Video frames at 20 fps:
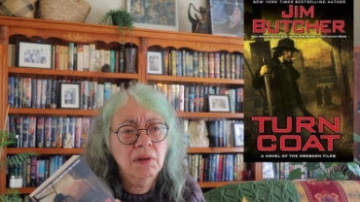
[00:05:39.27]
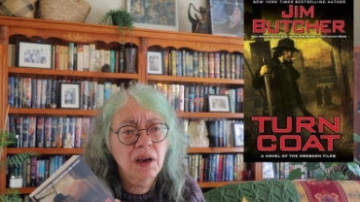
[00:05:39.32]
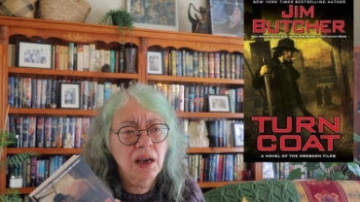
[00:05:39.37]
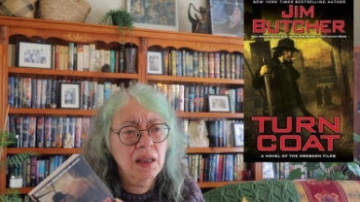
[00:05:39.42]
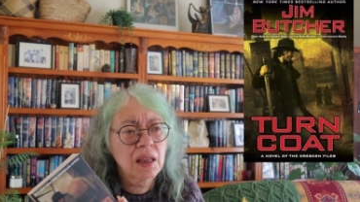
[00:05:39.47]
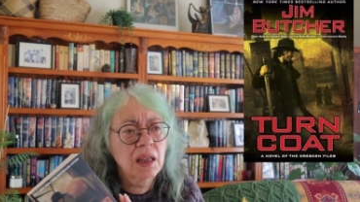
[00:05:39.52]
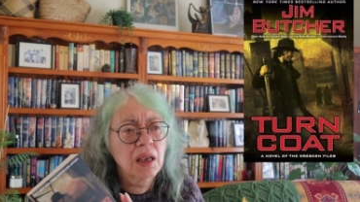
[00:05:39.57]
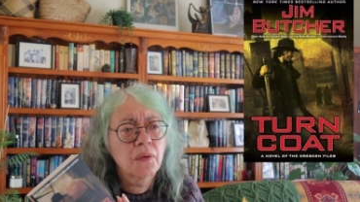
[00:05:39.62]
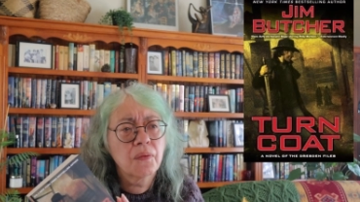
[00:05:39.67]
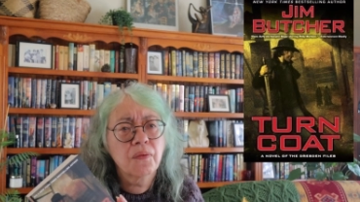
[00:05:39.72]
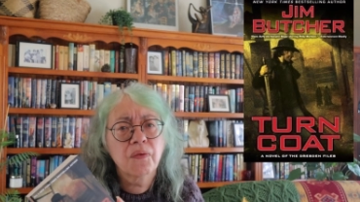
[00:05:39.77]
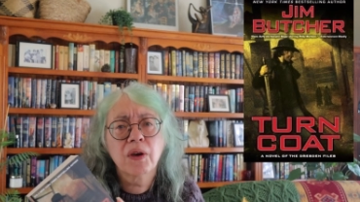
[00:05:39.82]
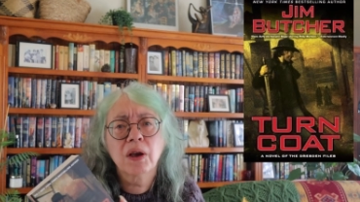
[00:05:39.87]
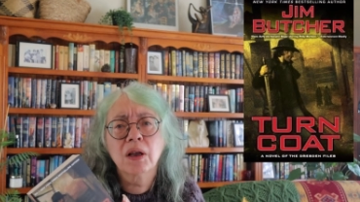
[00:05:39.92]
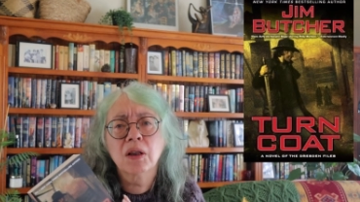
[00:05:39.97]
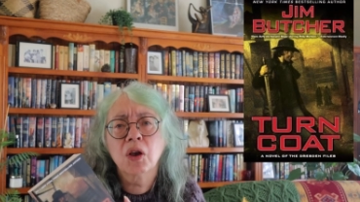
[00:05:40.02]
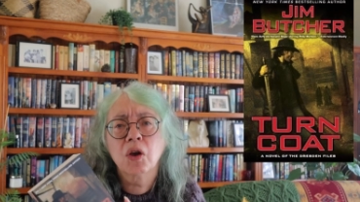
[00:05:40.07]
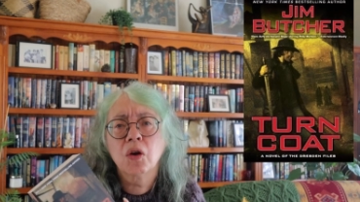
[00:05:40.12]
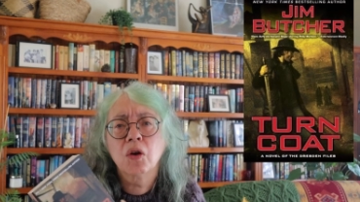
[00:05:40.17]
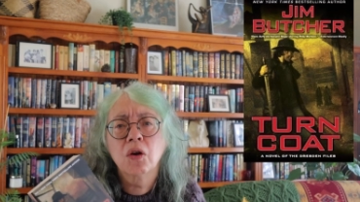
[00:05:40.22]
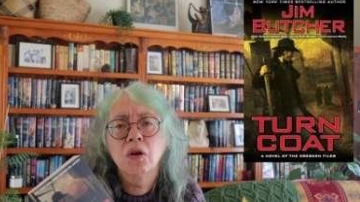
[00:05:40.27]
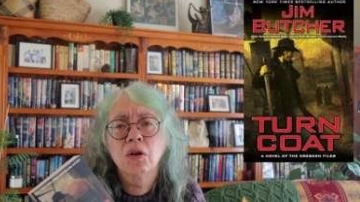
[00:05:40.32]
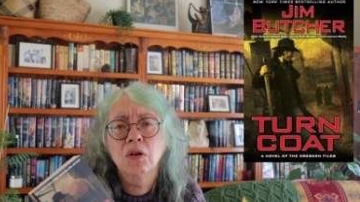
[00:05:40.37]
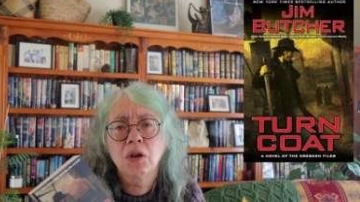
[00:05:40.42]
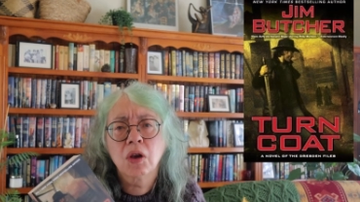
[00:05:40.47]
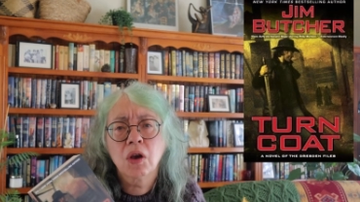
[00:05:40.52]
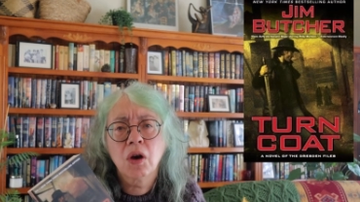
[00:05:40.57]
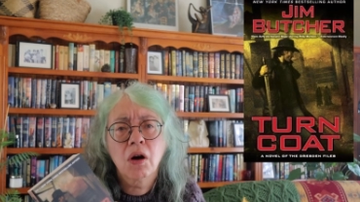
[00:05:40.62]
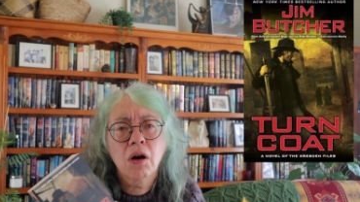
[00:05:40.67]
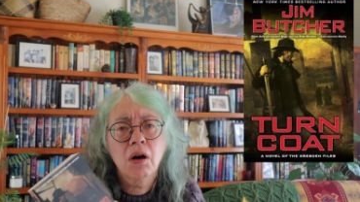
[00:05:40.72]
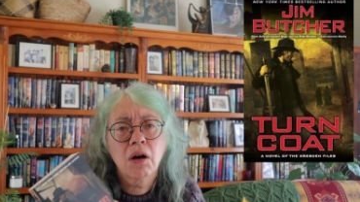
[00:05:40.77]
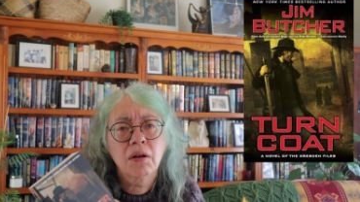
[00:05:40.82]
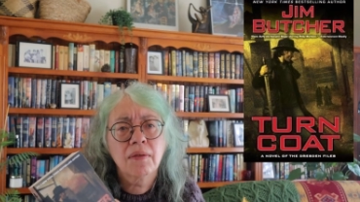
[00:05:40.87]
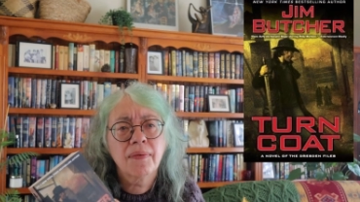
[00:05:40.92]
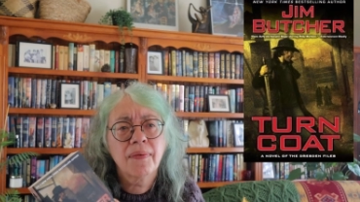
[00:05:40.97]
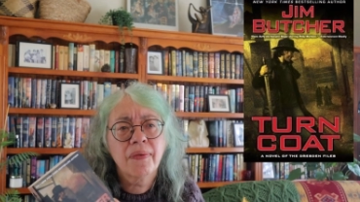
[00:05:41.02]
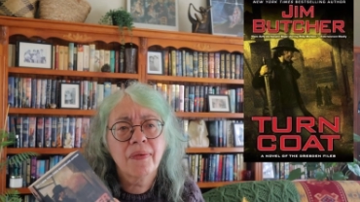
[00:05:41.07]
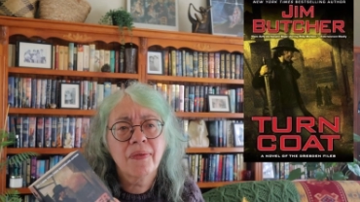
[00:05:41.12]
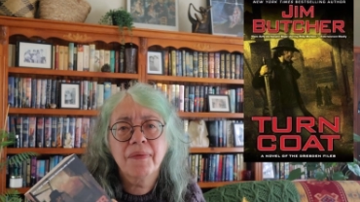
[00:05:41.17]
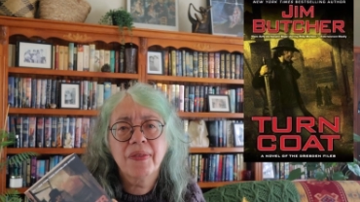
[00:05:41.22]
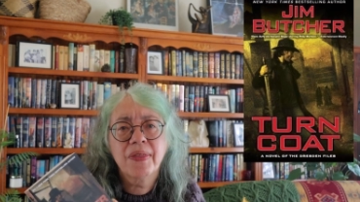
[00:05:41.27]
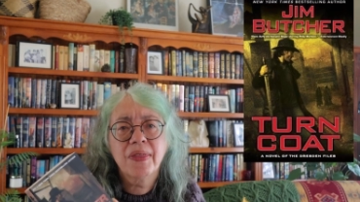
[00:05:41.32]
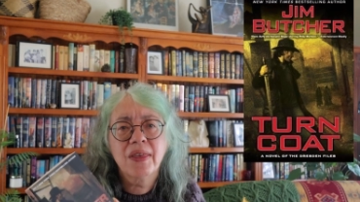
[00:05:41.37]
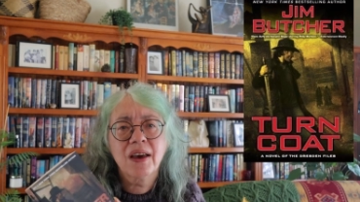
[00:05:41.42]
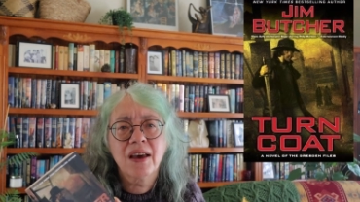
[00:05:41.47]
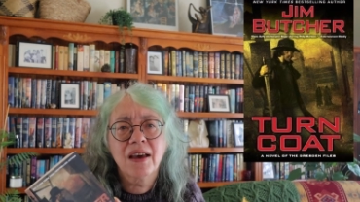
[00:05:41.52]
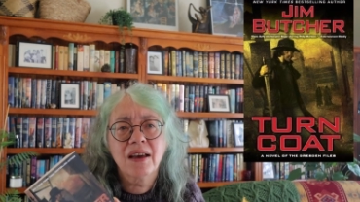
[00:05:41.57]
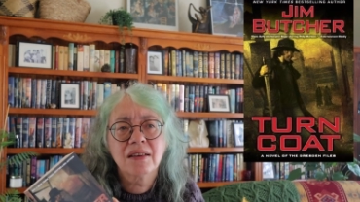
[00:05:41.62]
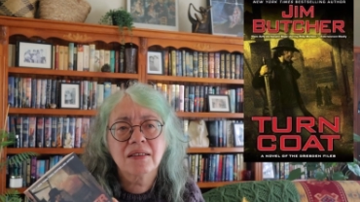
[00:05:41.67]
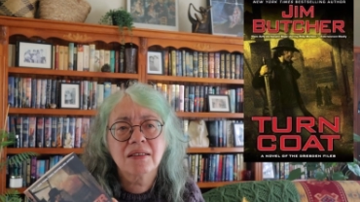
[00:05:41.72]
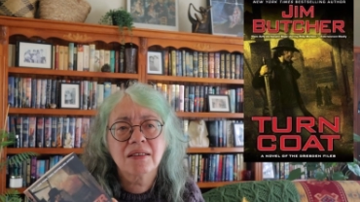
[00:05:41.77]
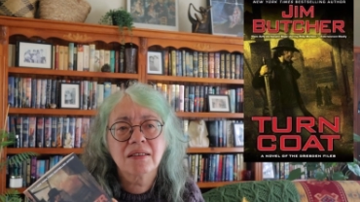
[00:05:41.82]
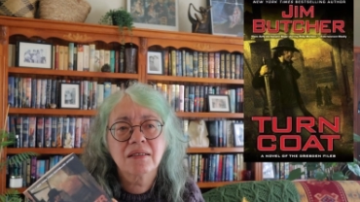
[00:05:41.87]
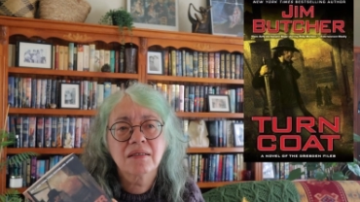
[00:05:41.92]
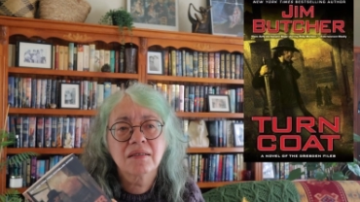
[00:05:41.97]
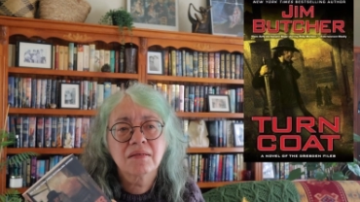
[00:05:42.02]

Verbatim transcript: I think fairly early on, that